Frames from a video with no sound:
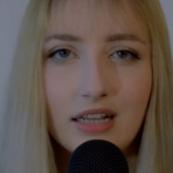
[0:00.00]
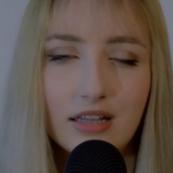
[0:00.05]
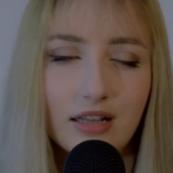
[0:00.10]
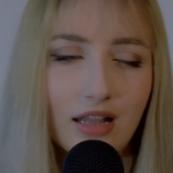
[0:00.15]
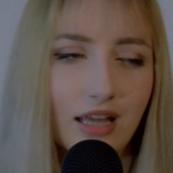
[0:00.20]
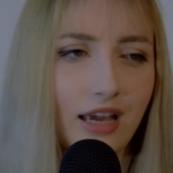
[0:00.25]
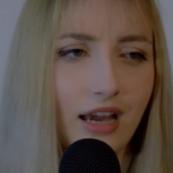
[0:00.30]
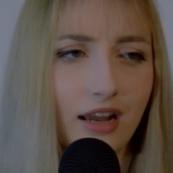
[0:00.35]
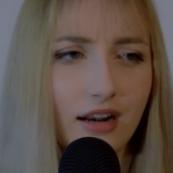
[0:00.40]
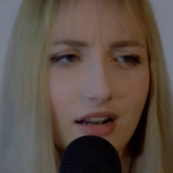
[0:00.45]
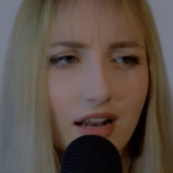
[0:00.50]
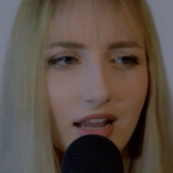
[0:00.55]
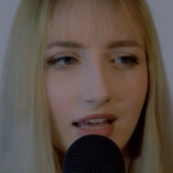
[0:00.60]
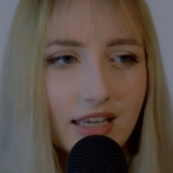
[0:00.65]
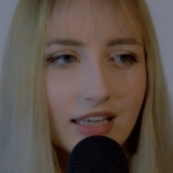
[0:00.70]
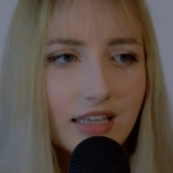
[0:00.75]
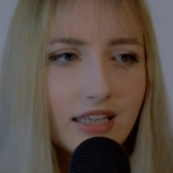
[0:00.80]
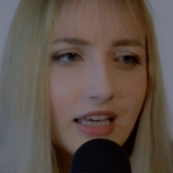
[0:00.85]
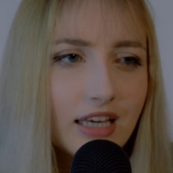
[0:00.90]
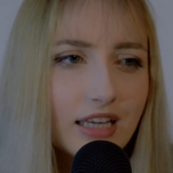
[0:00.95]
Like, kind of
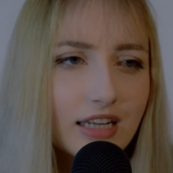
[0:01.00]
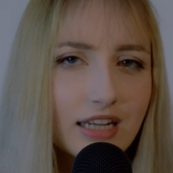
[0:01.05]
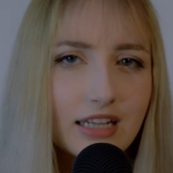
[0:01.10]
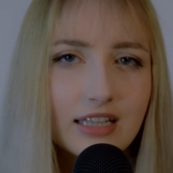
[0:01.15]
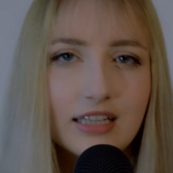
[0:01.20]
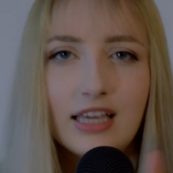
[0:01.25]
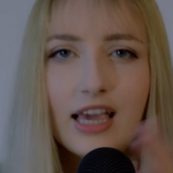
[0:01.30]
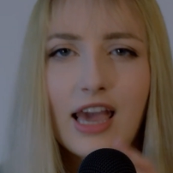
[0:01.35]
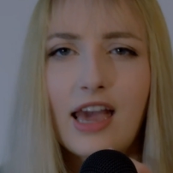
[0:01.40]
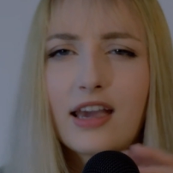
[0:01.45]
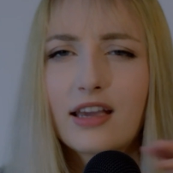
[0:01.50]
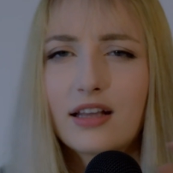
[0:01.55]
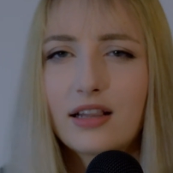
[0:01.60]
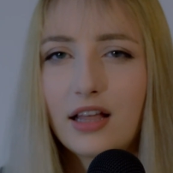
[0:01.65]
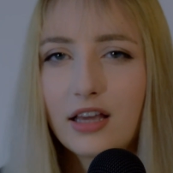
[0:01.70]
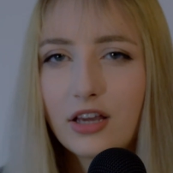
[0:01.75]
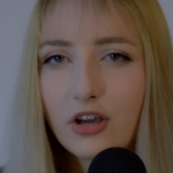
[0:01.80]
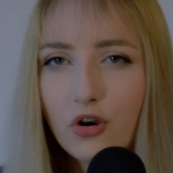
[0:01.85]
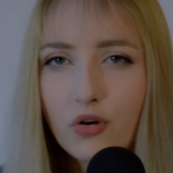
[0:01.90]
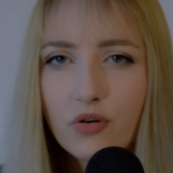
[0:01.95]
like yin and yang,
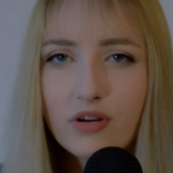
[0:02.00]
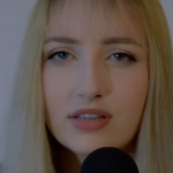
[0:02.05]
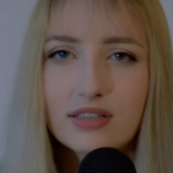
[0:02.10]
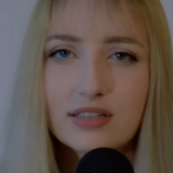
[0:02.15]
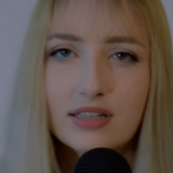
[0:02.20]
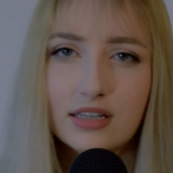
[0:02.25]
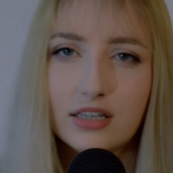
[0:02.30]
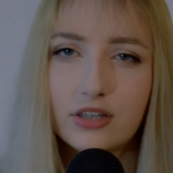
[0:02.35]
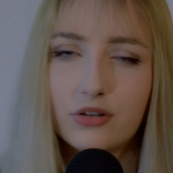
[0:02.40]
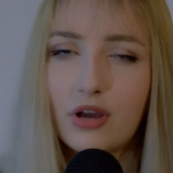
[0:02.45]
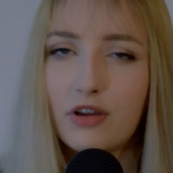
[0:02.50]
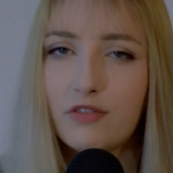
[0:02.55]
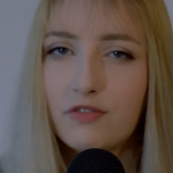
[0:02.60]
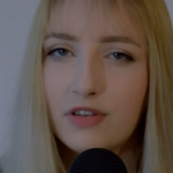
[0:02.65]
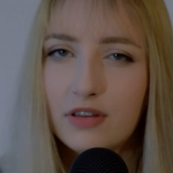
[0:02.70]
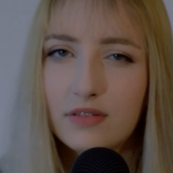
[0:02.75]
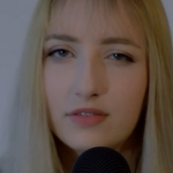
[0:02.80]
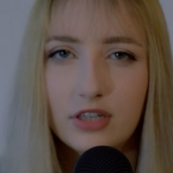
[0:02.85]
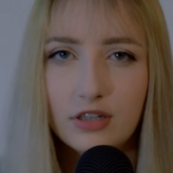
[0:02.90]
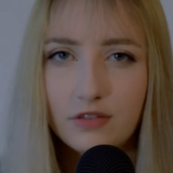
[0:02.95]
like, always, like, you have
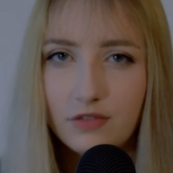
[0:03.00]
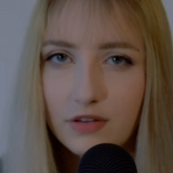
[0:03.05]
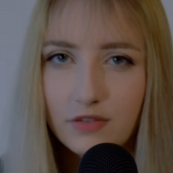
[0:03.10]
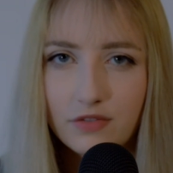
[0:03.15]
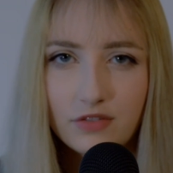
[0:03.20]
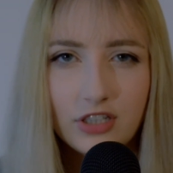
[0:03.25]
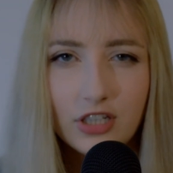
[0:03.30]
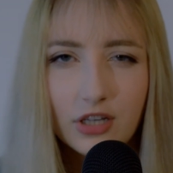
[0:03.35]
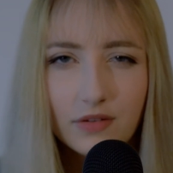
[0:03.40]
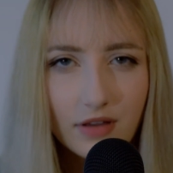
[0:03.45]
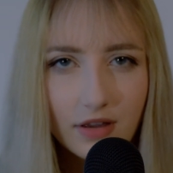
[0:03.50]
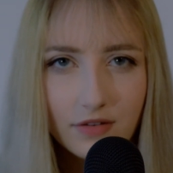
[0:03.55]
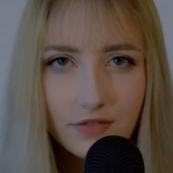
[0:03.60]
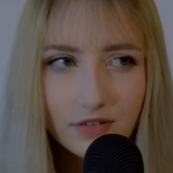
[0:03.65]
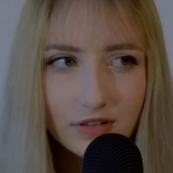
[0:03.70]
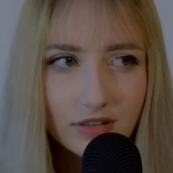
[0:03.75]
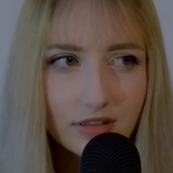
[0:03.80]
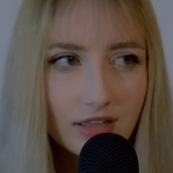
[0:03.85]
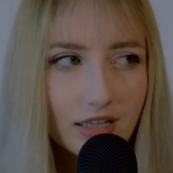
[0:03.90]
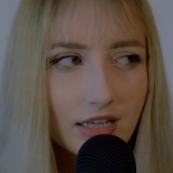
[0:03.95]
50-50 of
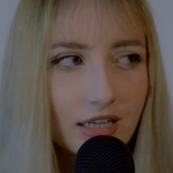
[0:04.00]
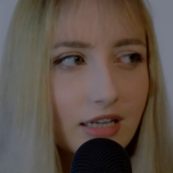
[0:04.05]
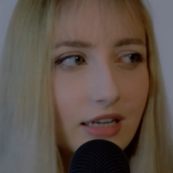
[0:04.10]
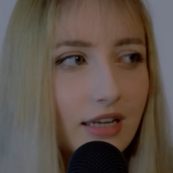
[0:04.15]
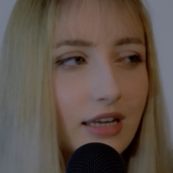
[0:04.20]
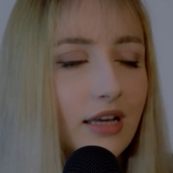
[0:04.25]
everything.